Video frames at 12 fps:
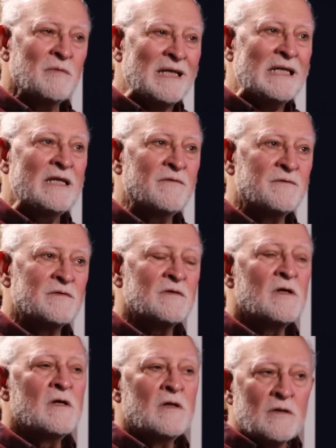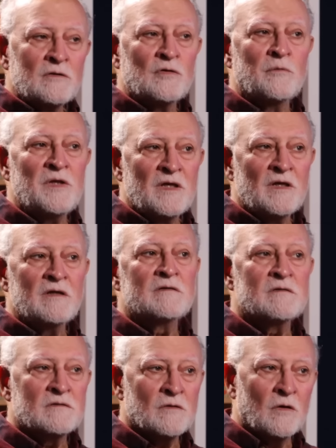believes to be
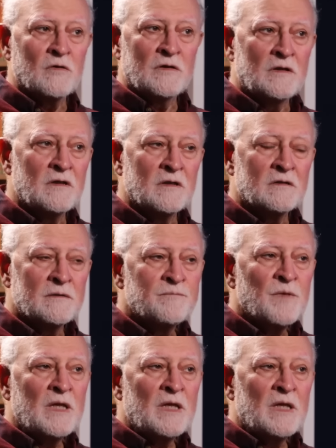his or her